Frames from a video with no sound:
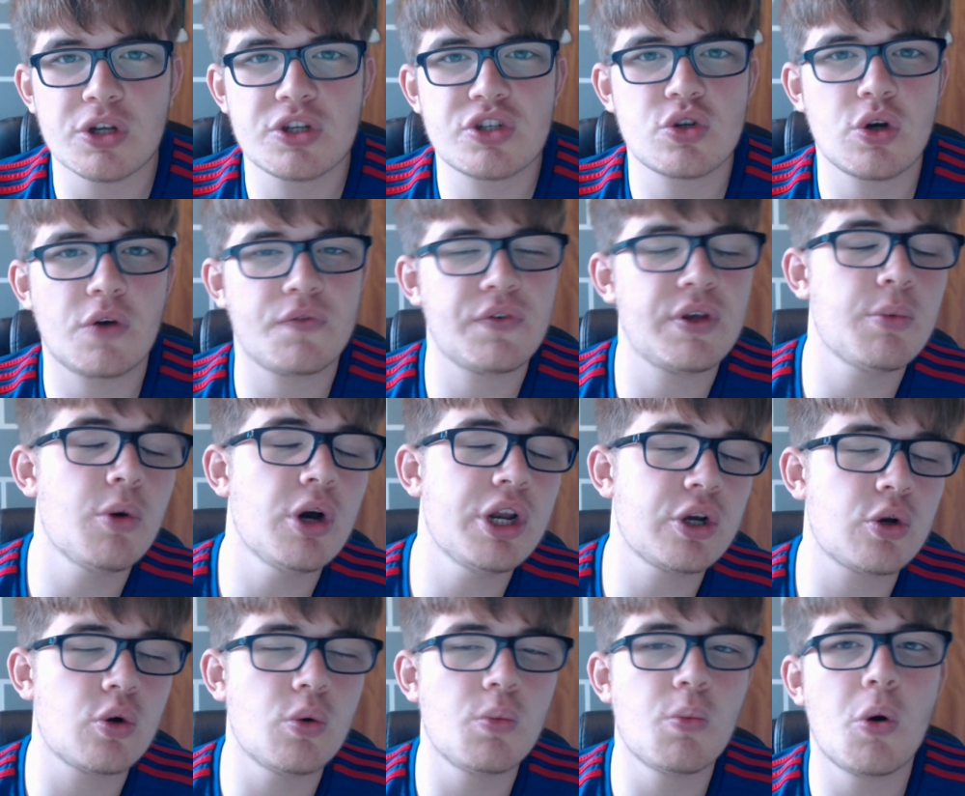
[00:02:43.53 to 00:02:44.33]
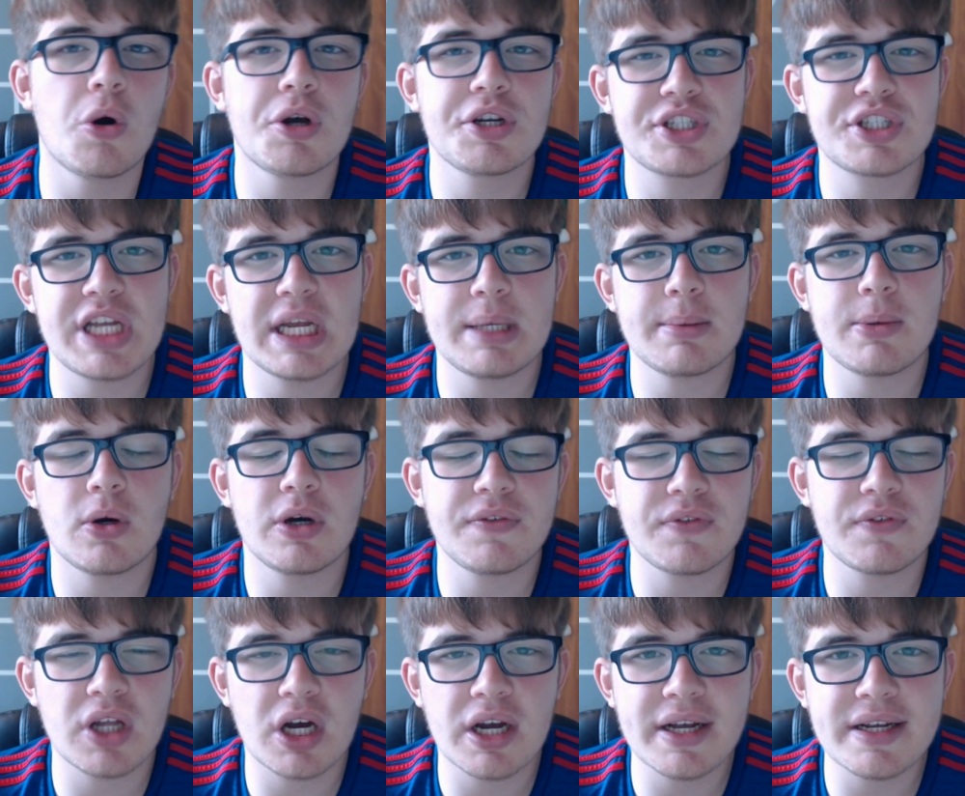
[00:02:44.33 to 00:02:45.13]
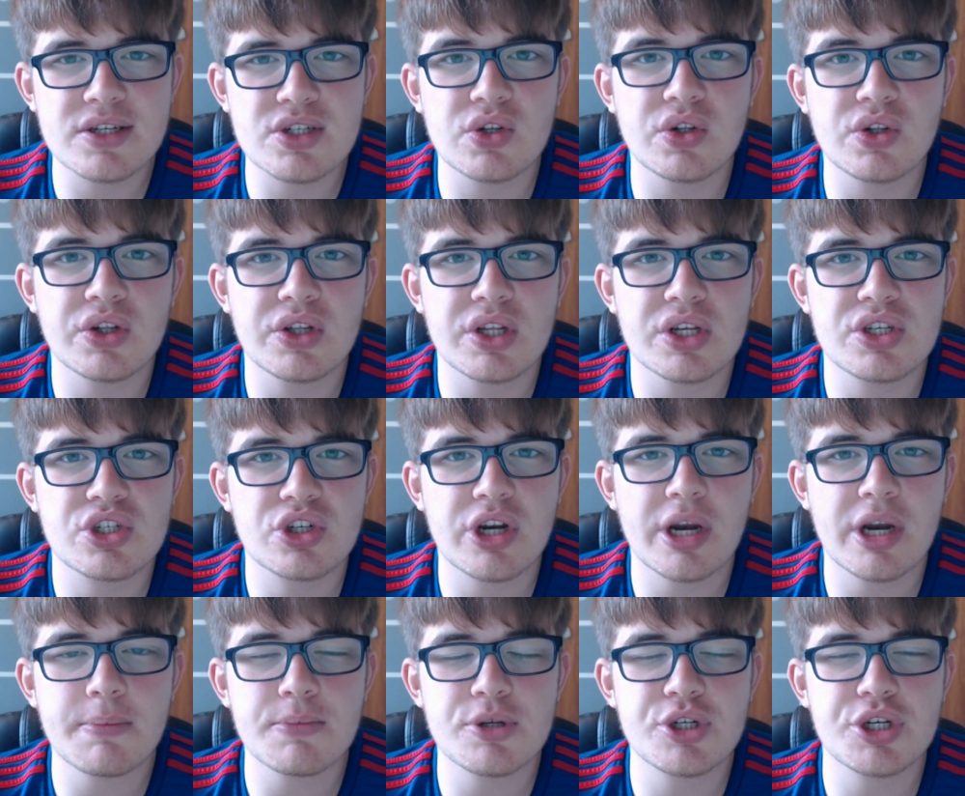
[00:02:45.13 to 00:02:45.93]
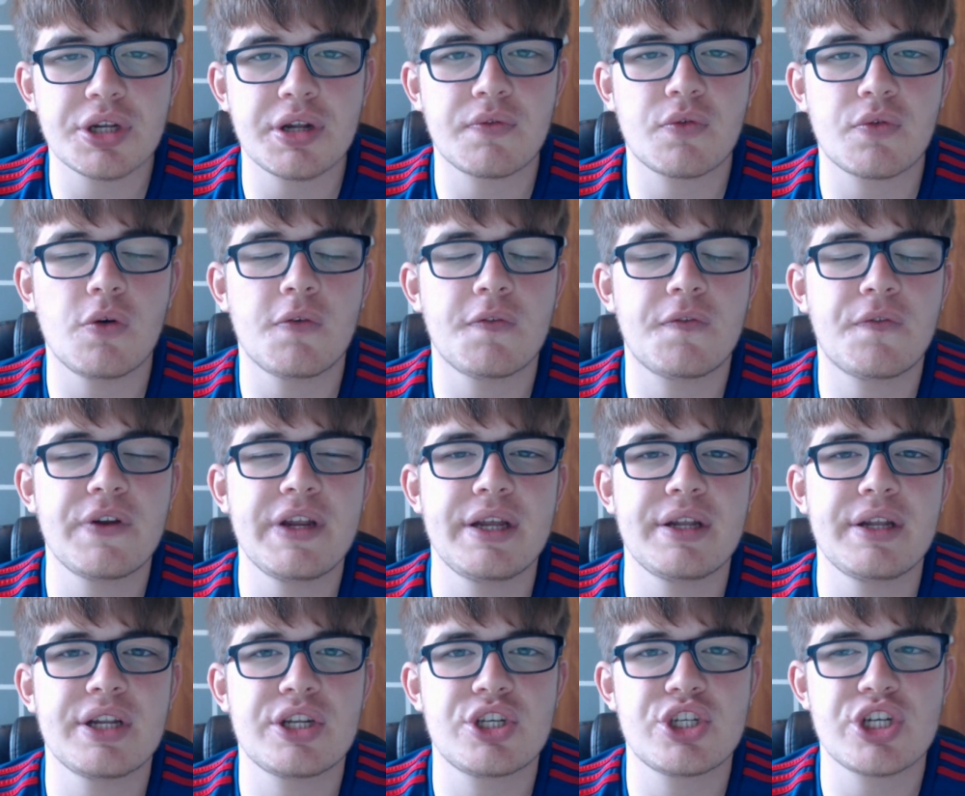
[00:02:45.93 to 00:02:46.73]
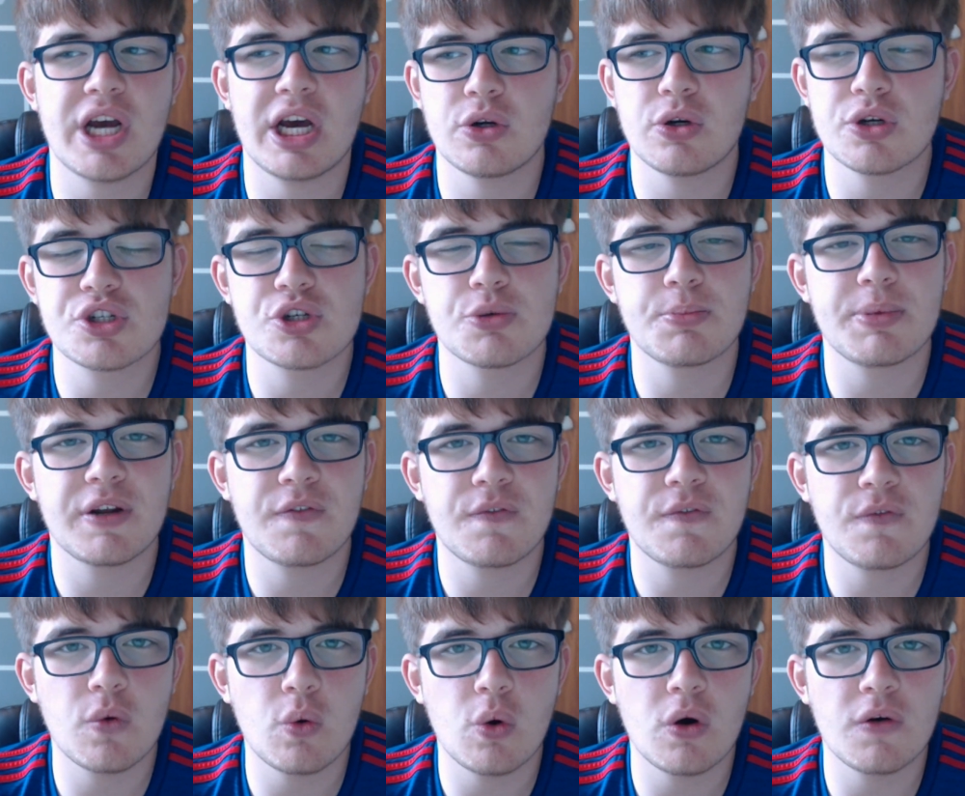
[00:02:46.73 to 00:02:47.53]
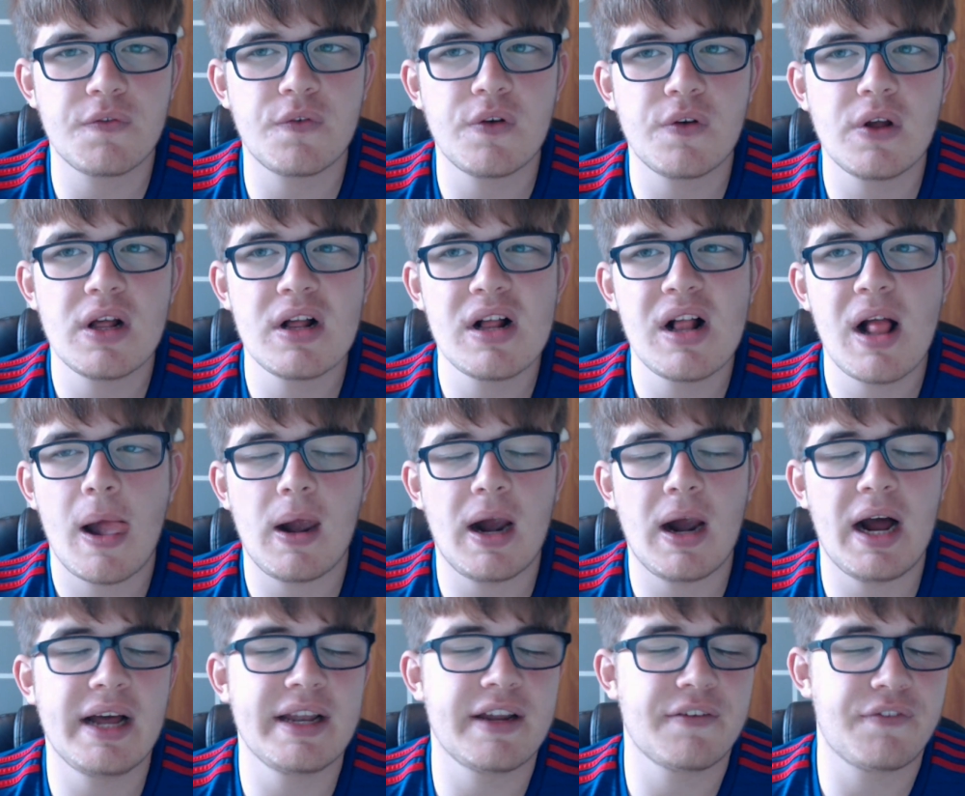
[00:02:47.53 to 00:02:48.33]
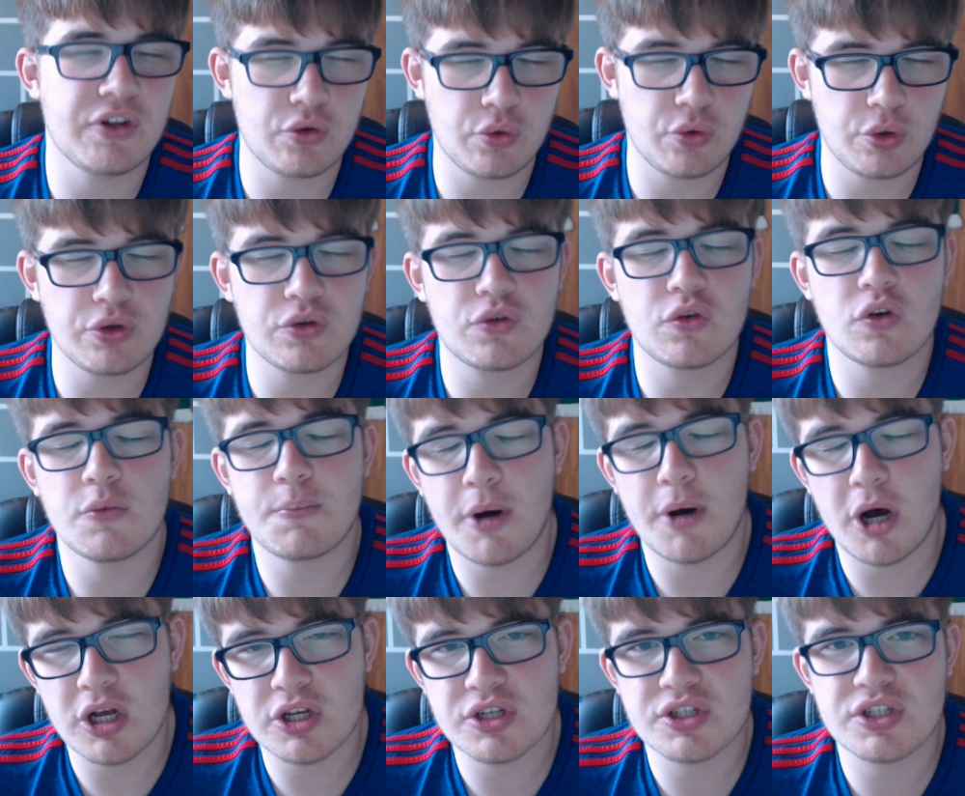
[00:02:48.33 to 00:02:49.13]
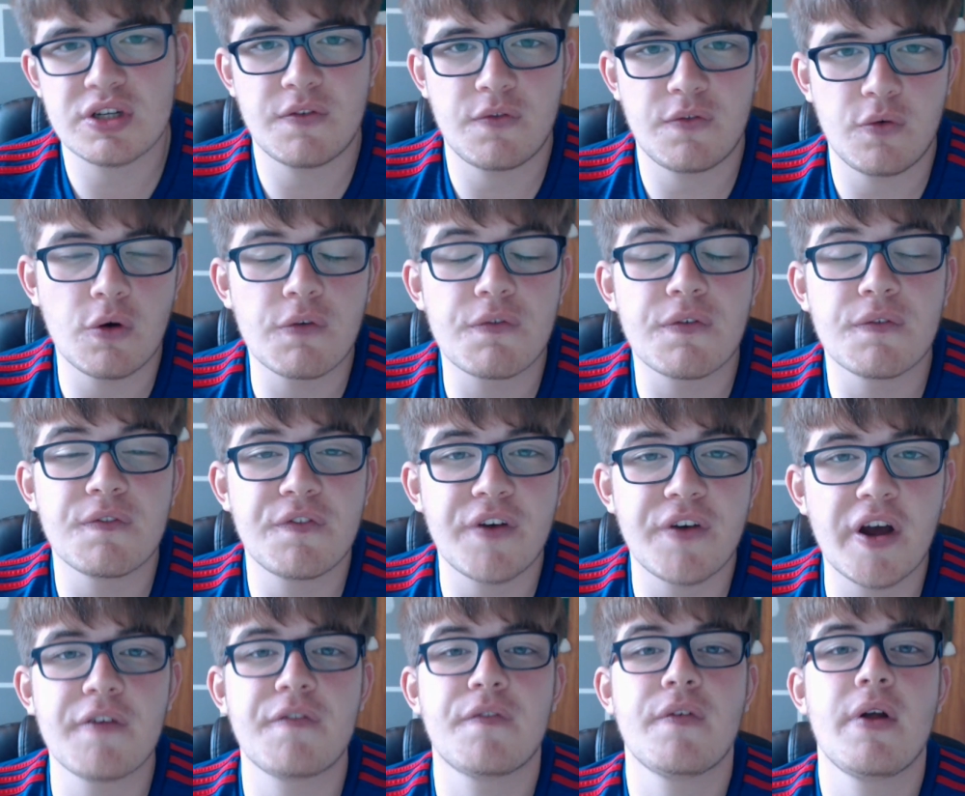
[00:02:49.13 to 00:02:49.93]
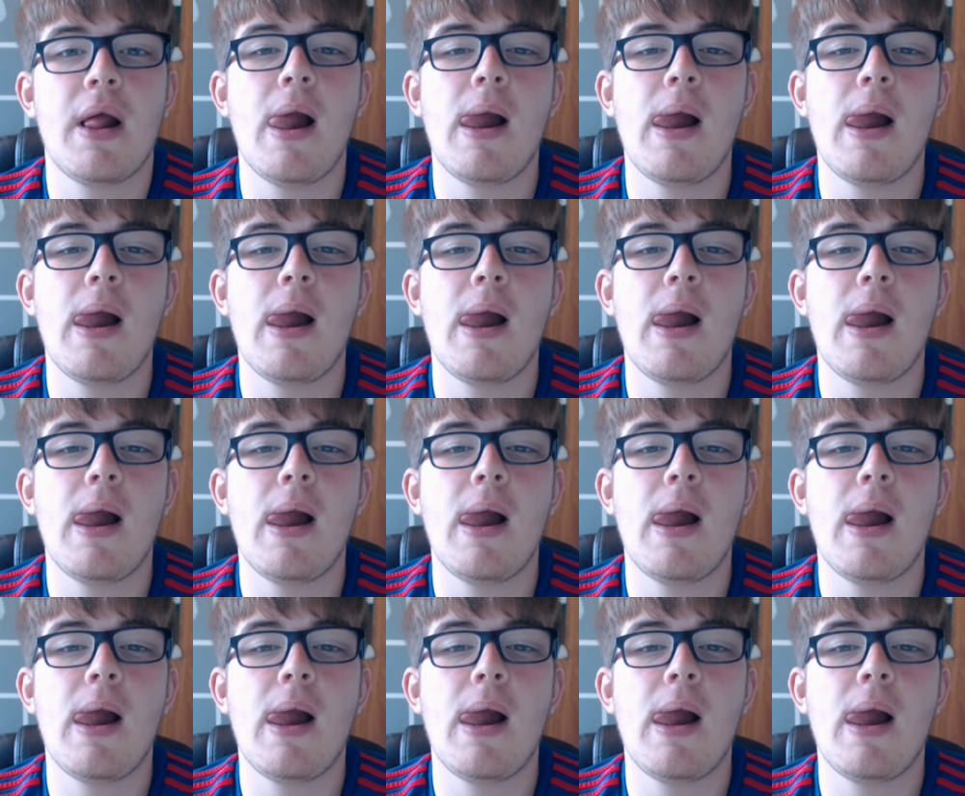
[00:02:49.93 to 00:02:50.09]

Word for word: So if you want to go and watch them, I'll leave the links in the description. I've got three in the channel. This will be the fourth, and if I do it in two parts, the fourth and fifth.